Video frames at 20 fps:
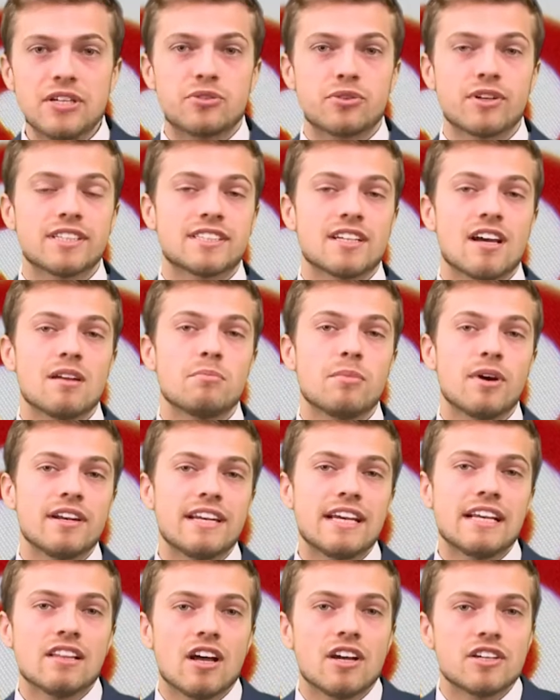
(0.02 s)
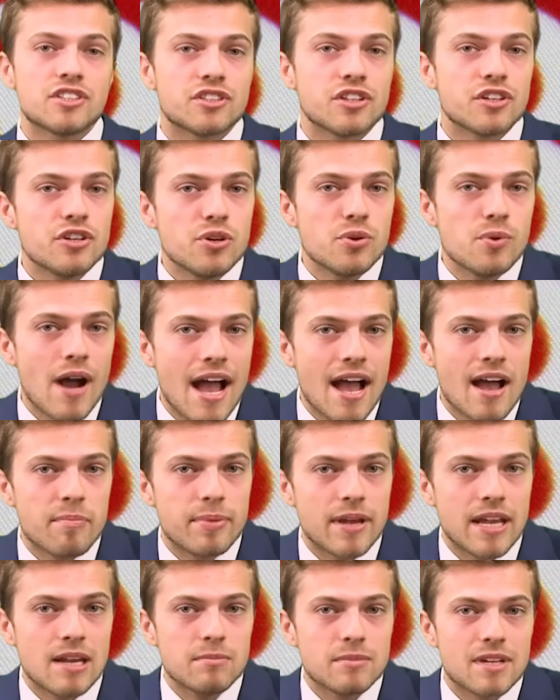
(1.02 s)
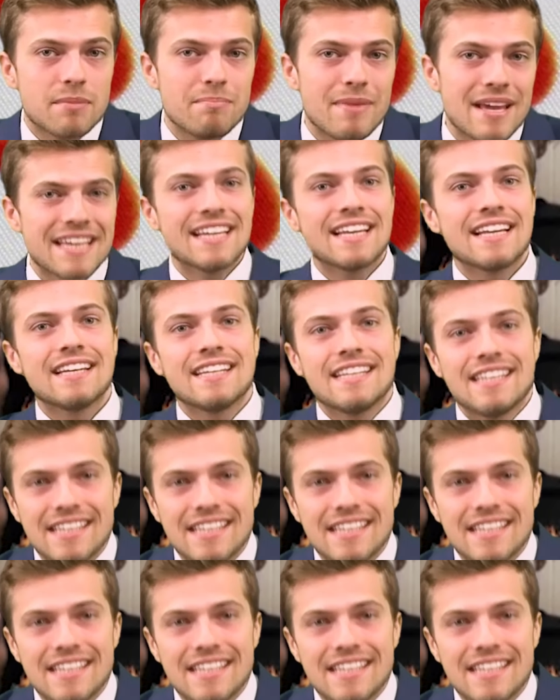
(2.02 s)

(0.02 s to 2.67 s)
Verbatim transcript: Pinterest on Monday launched a new app aimed at making it